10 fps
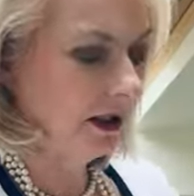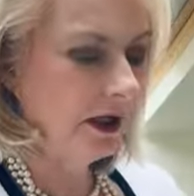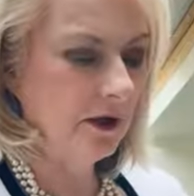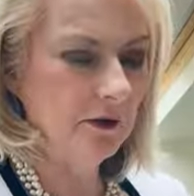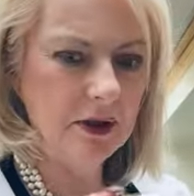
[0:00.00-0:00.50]

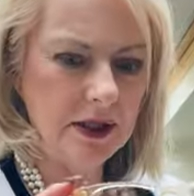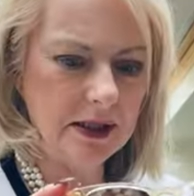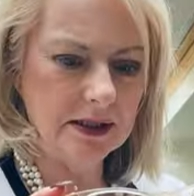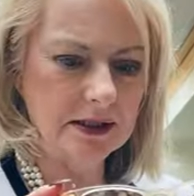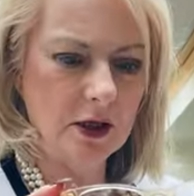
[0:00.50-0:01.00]
And
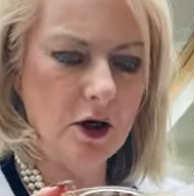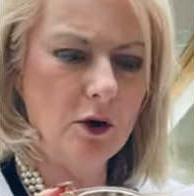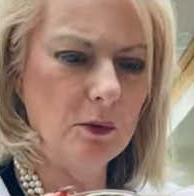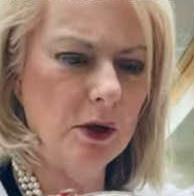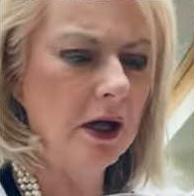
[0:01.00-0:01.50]
these
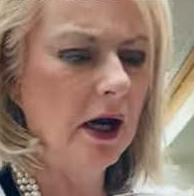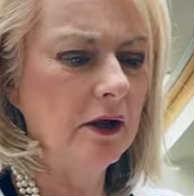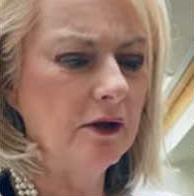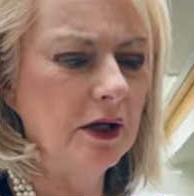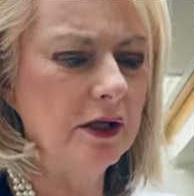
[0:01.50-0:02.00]
are, I
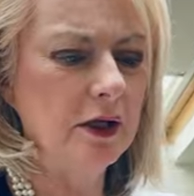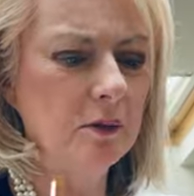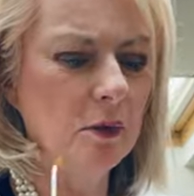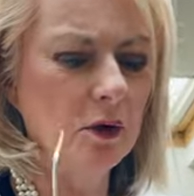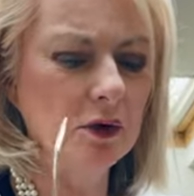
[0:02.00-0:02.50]
think it
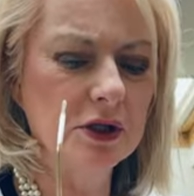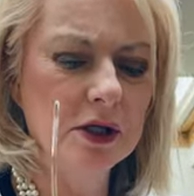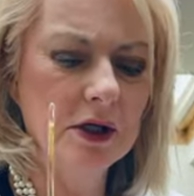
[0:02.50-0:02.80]
was